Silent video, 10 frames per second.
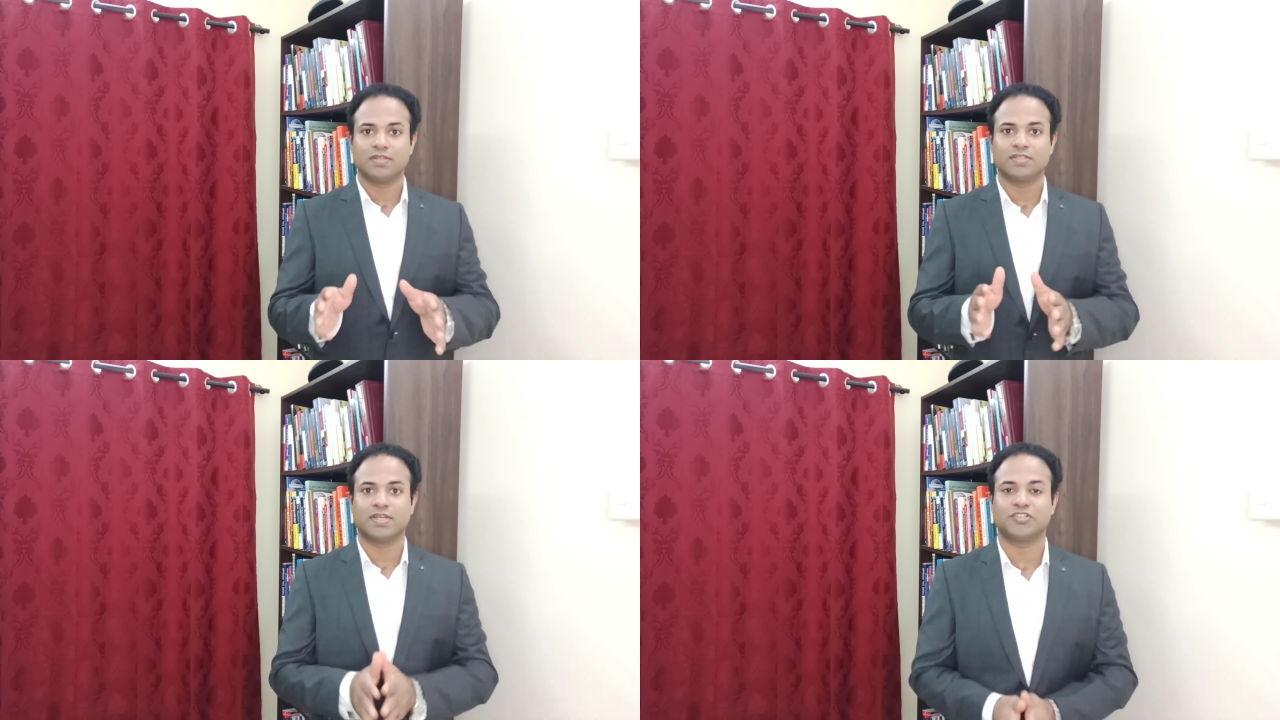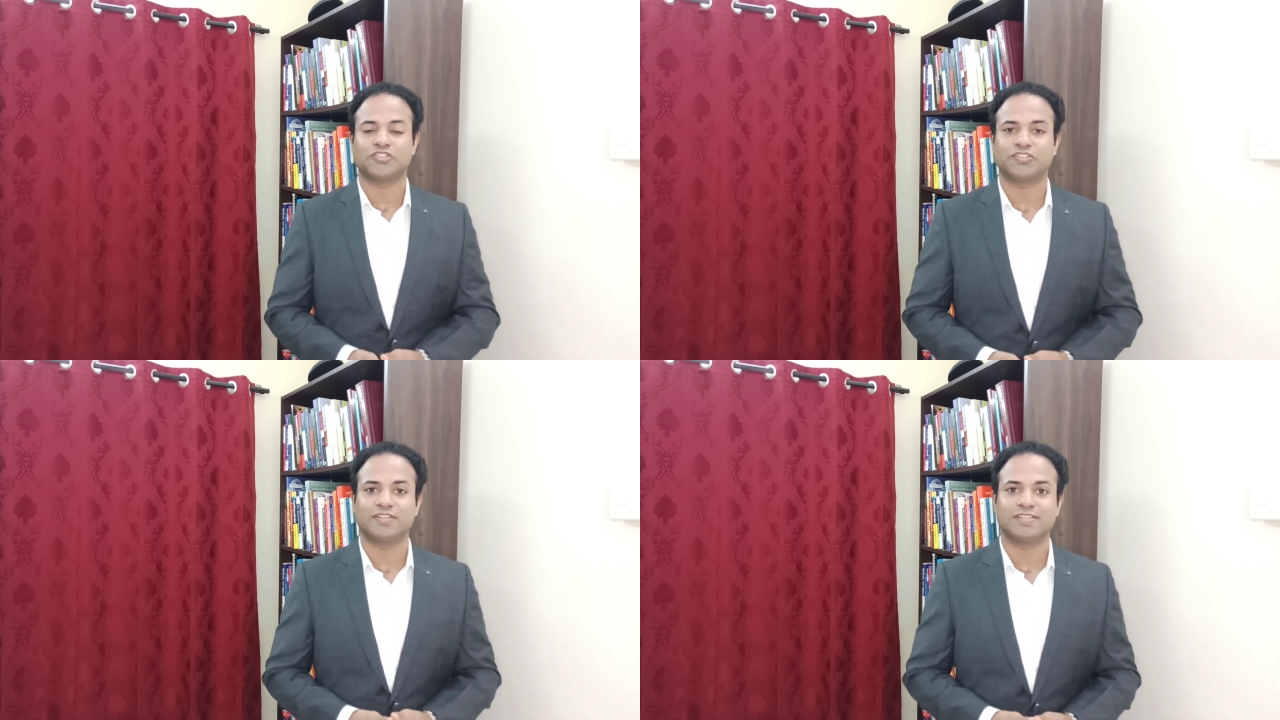
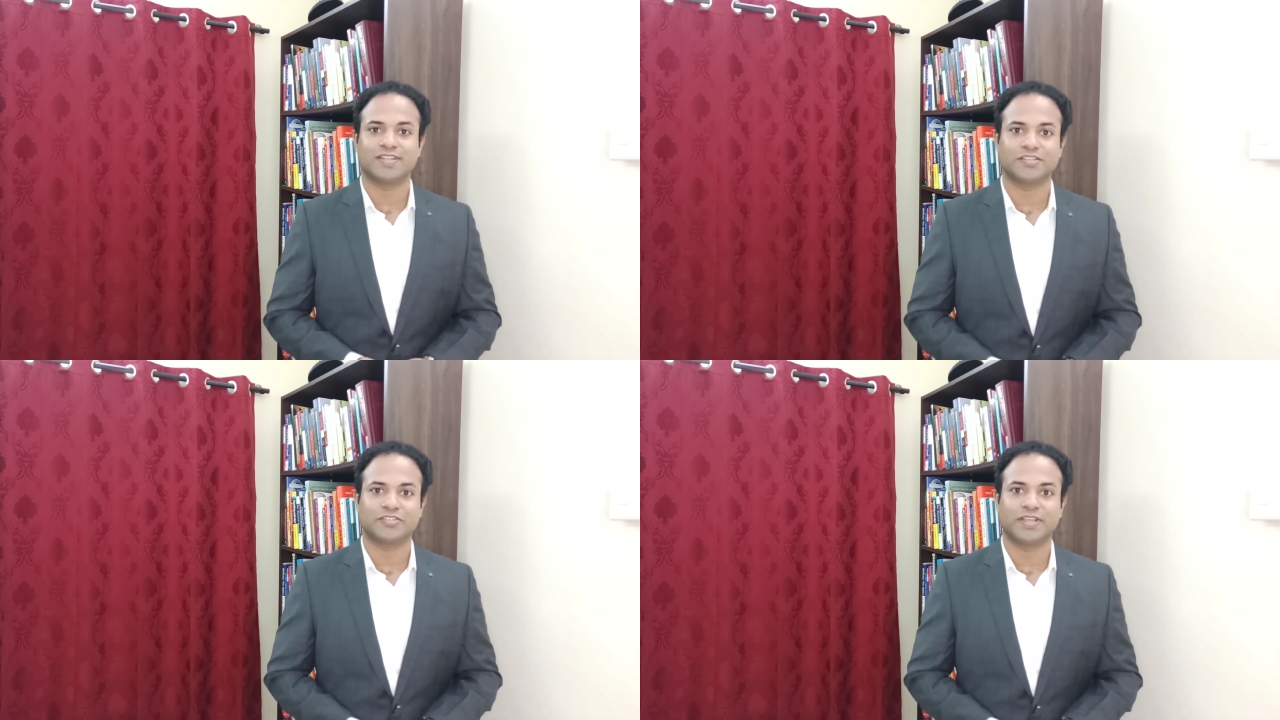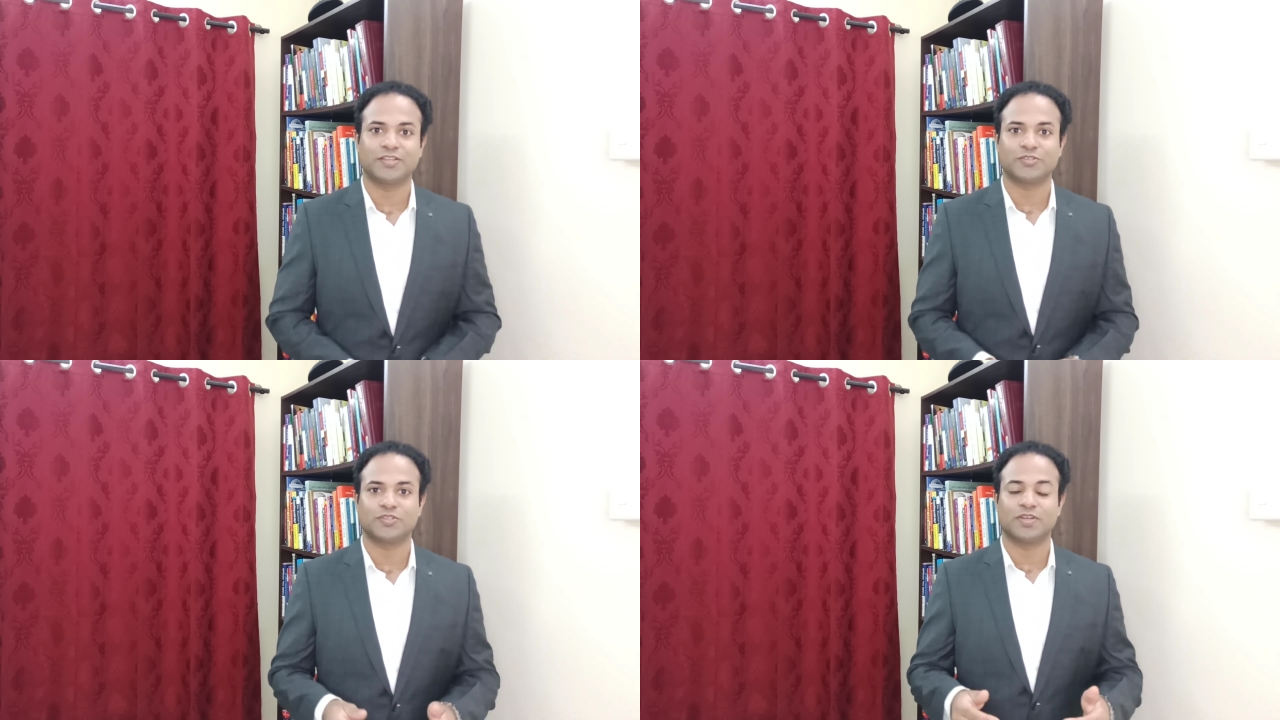such
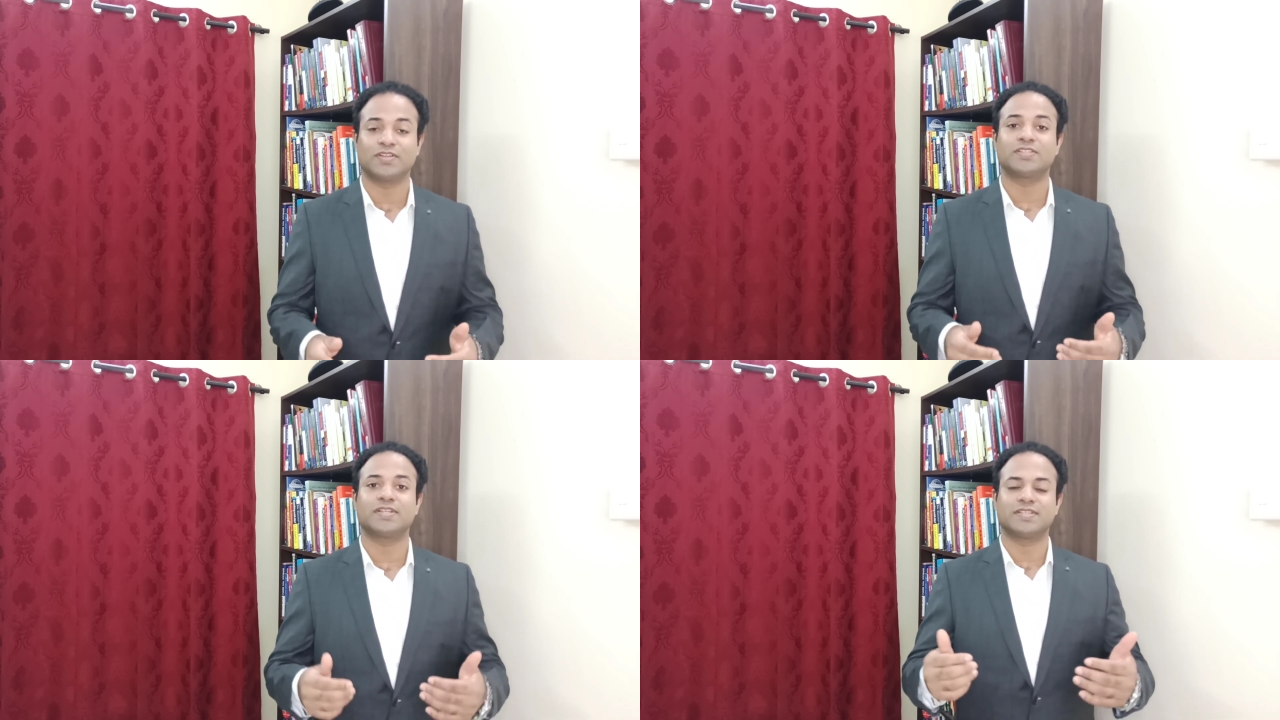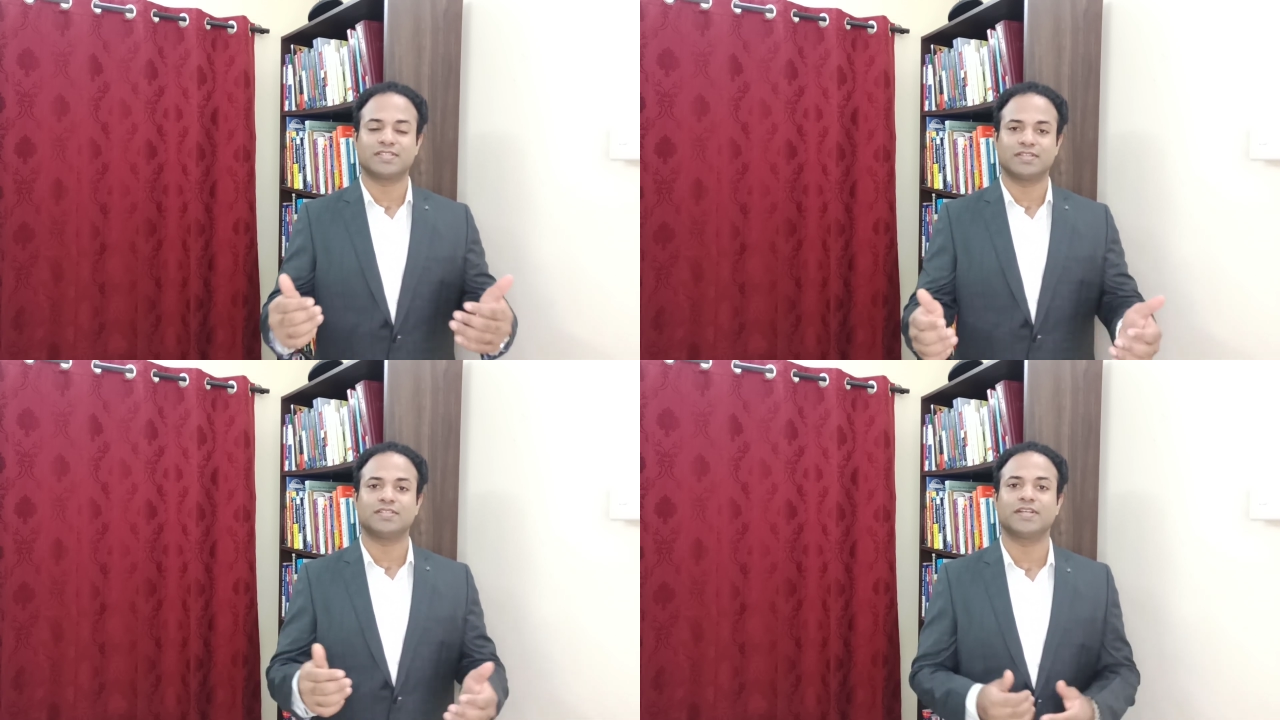things, such
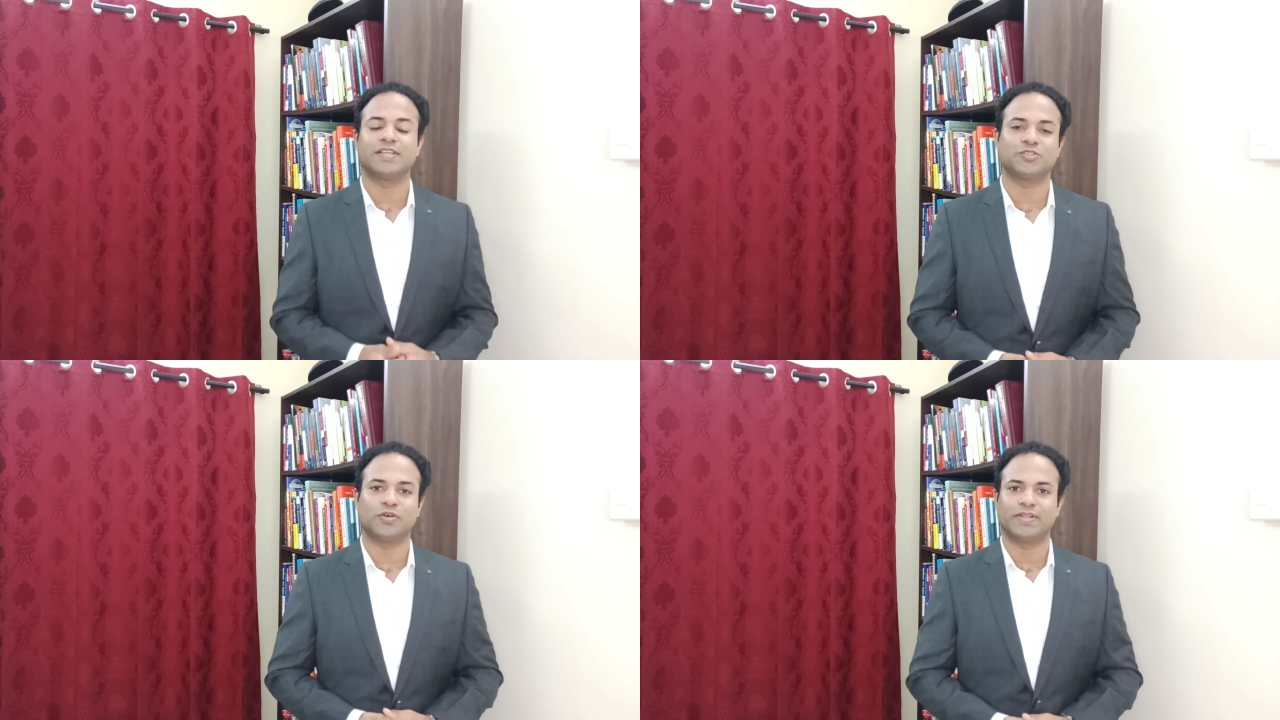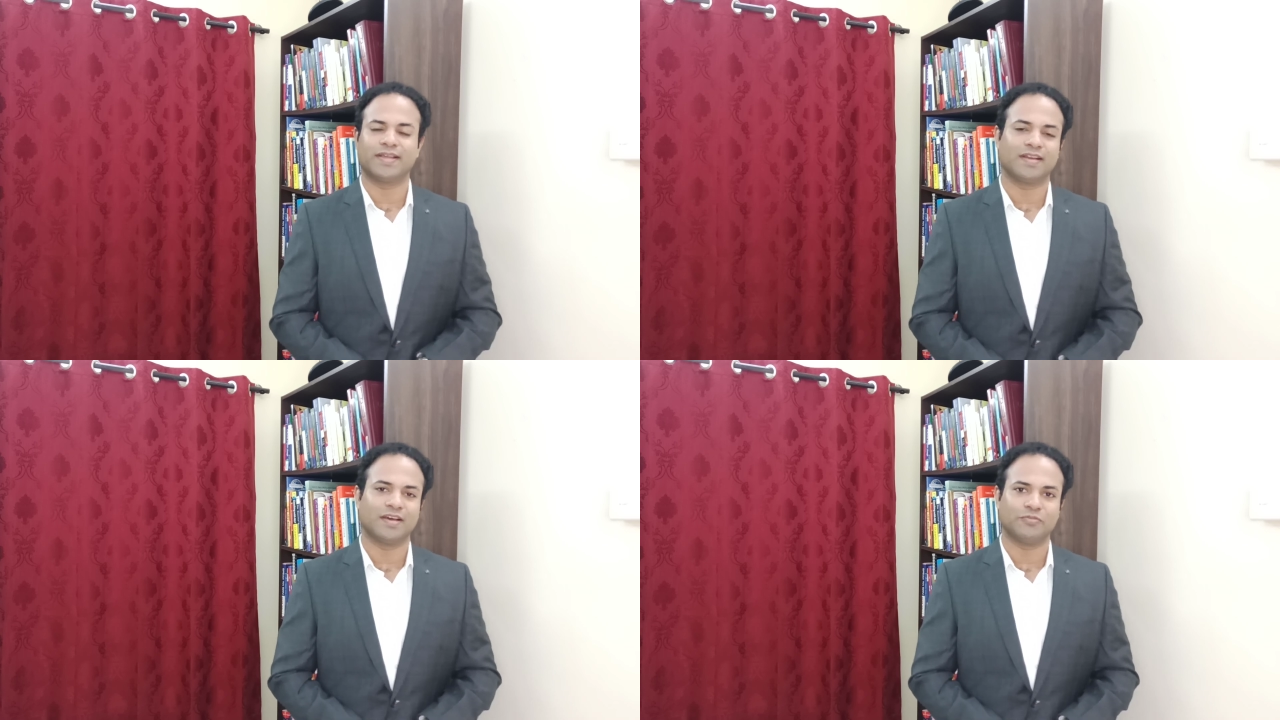surgeries on
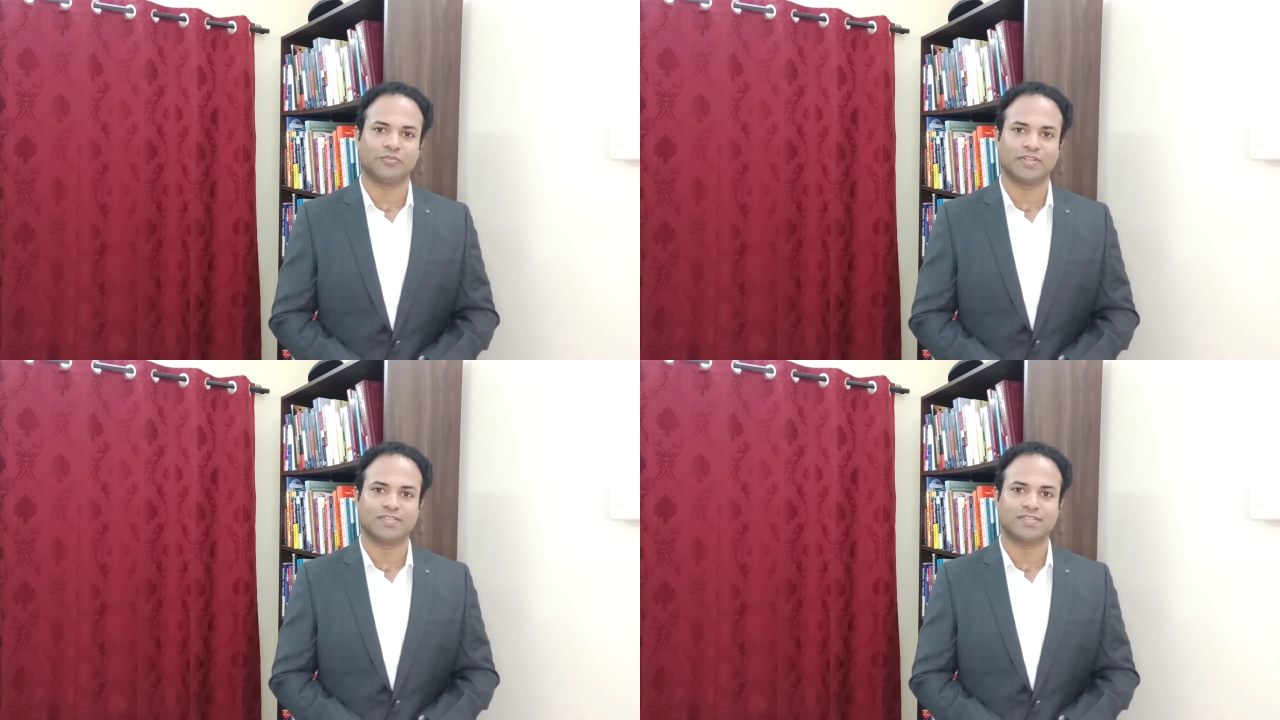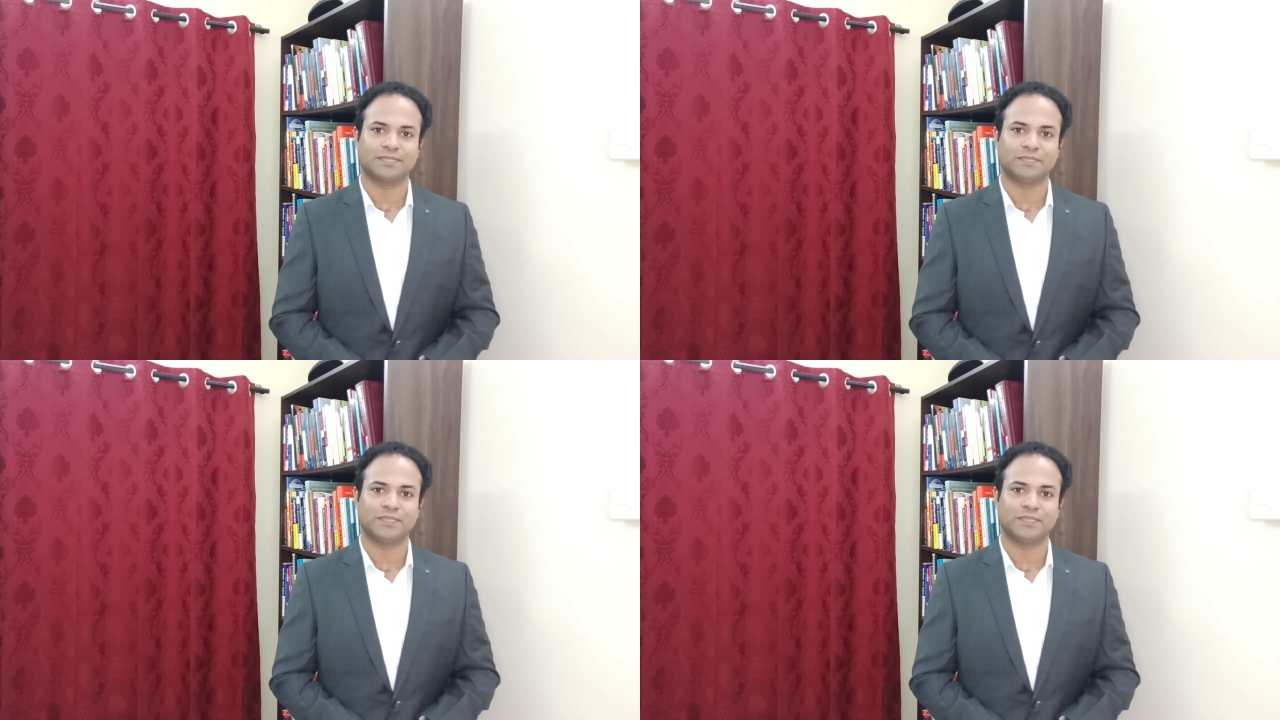their loved ones.